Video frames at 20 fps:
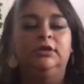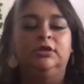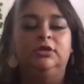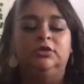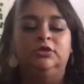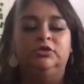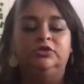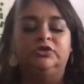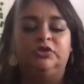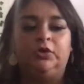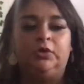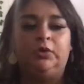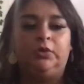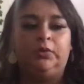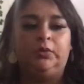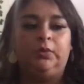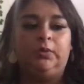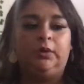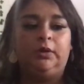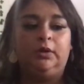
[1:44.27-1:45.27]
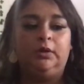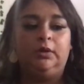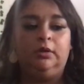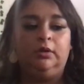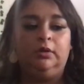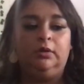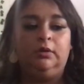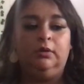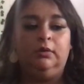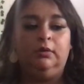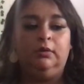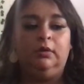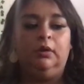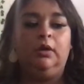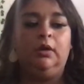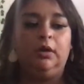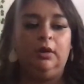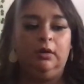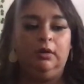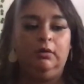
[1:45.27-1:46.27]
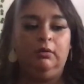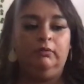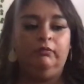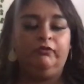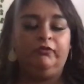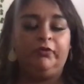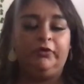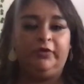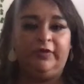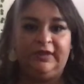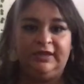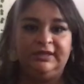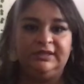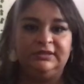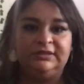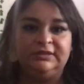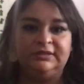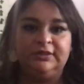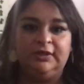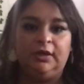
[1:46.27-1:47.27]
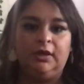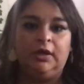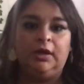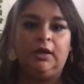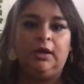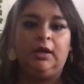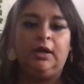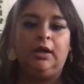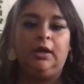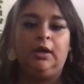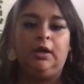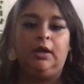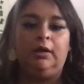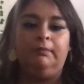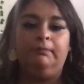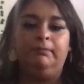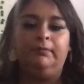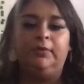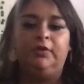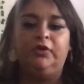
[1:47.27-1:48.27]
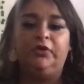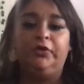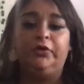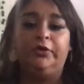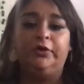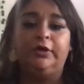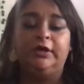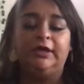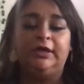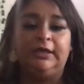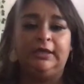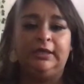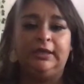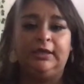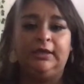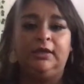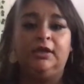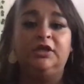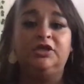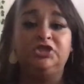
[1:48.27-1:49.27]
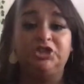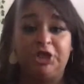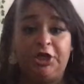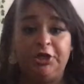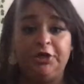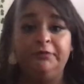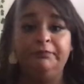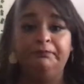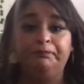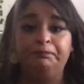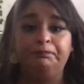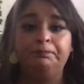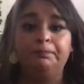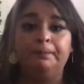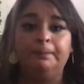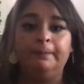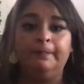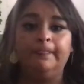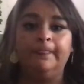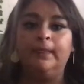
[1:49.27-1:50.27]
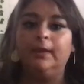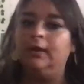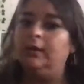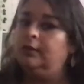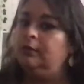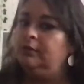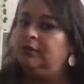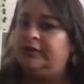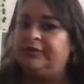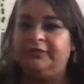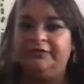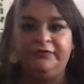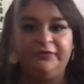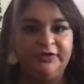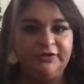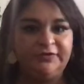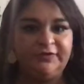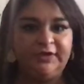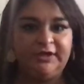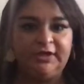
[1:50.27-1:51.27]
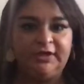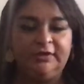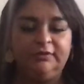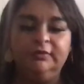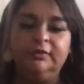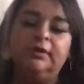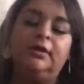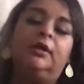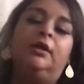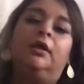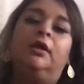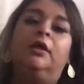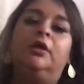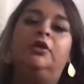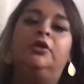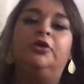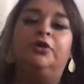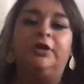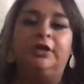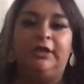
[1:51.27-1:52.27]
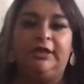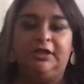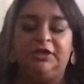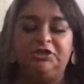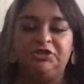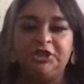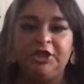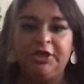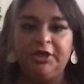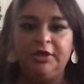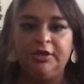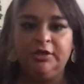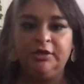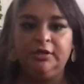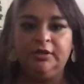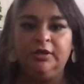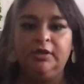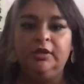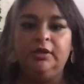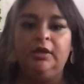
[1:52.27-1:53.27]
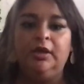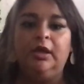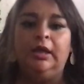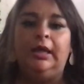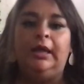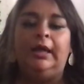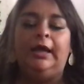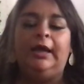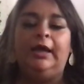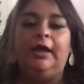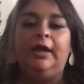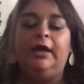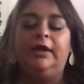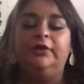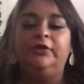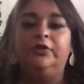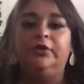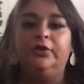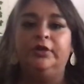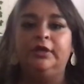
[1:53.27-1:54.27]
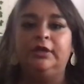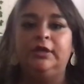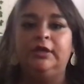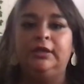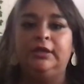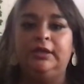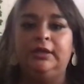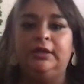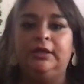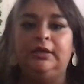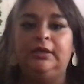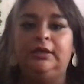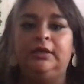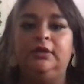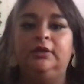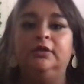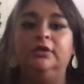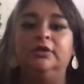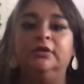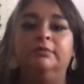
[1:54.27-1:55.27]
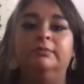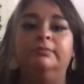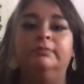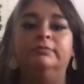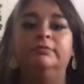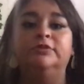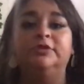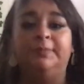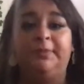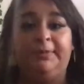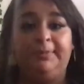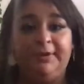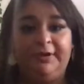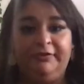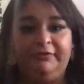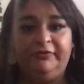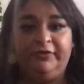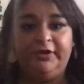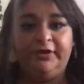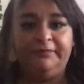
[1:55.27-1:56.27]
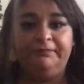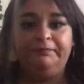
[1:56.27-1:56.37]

So for this, you're gonna need a chair, like the first video. You're gonna need a chair, and you're gonna need to be barefoot.